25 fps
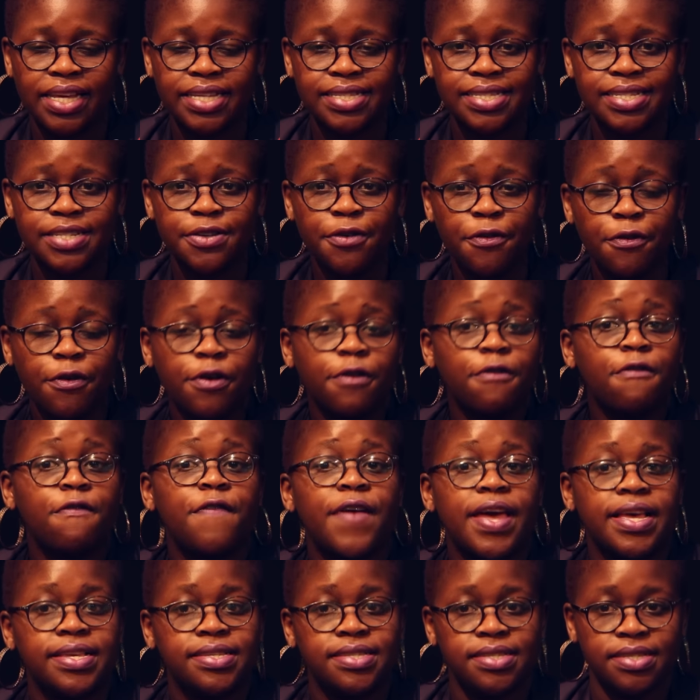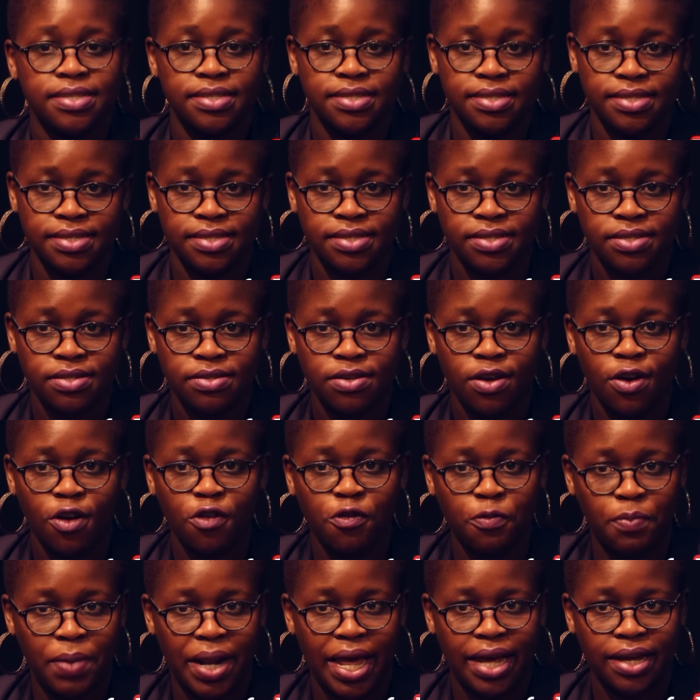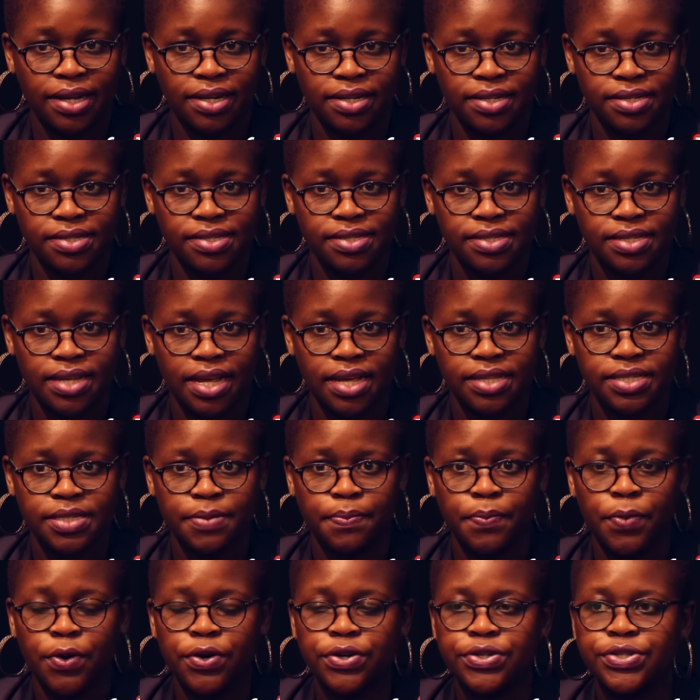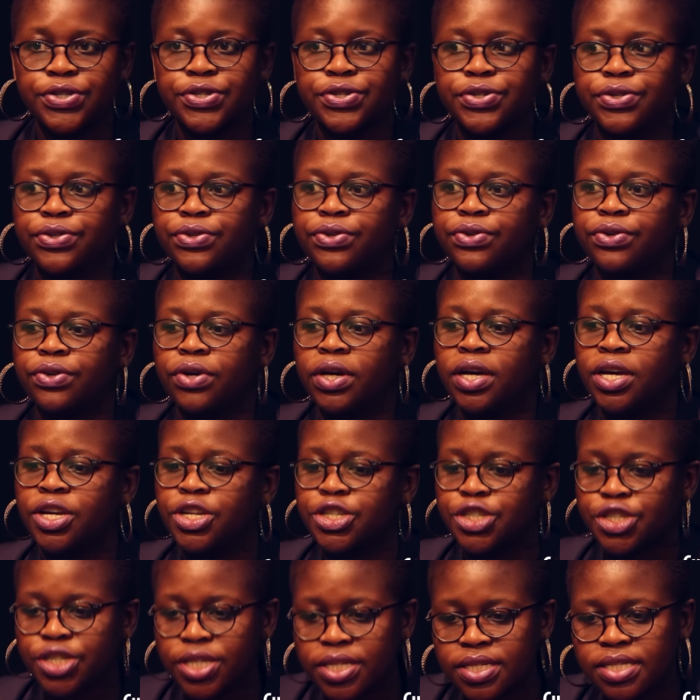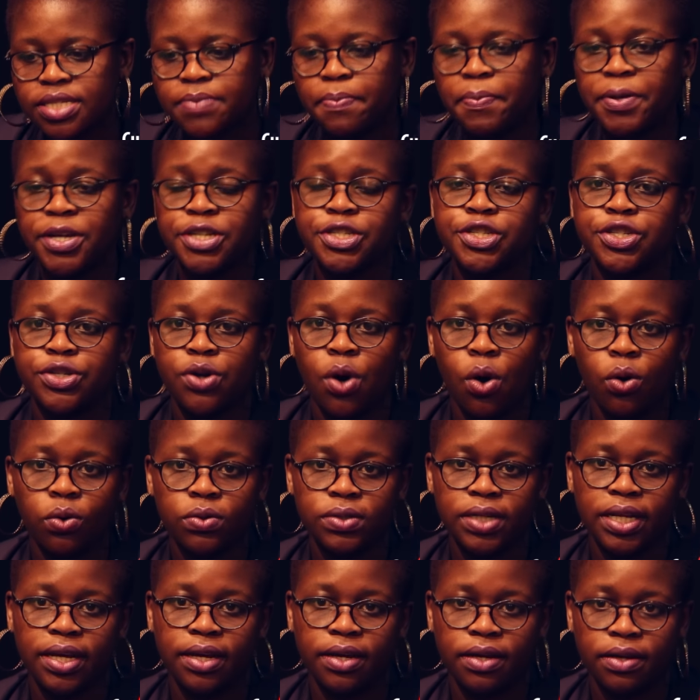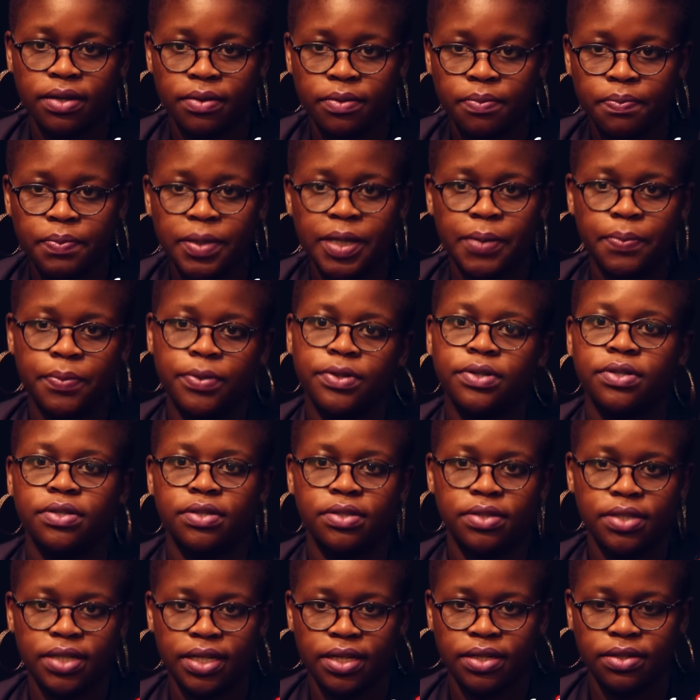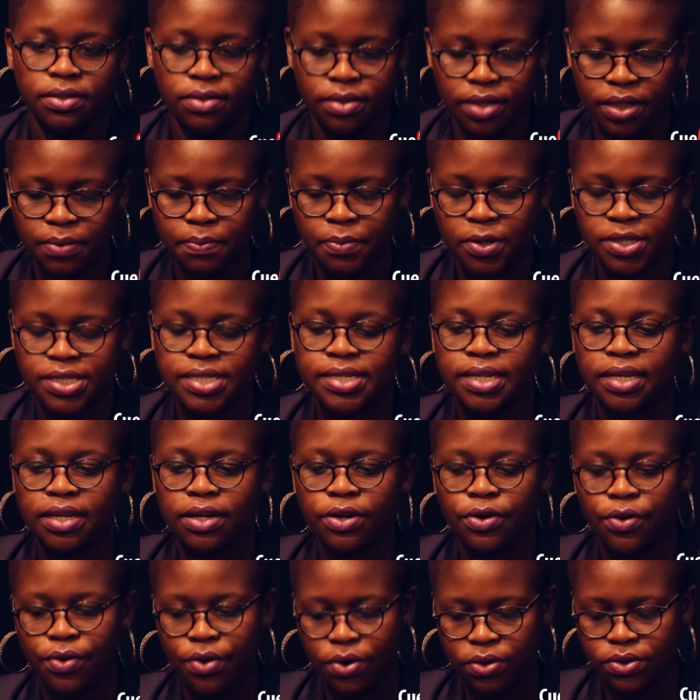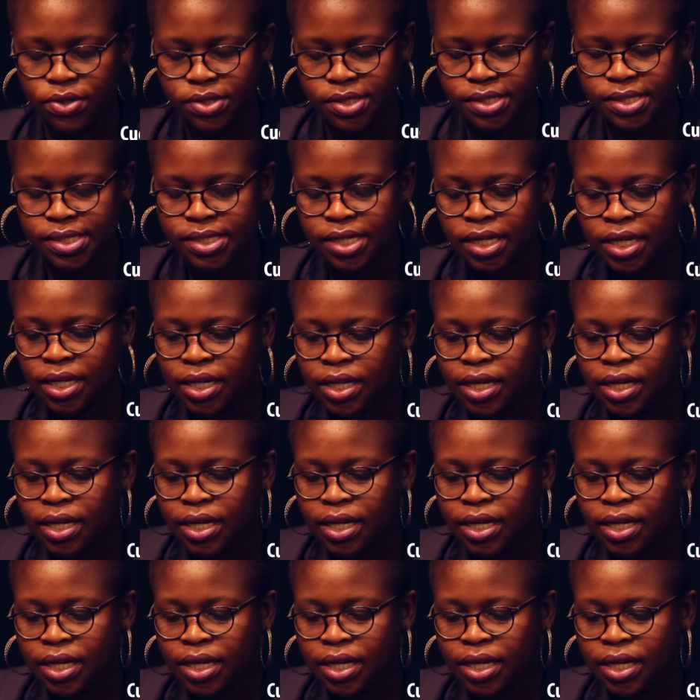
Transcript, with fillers: There's different faces of blackness, as opposed to just pigeonholing people in, in particular roles.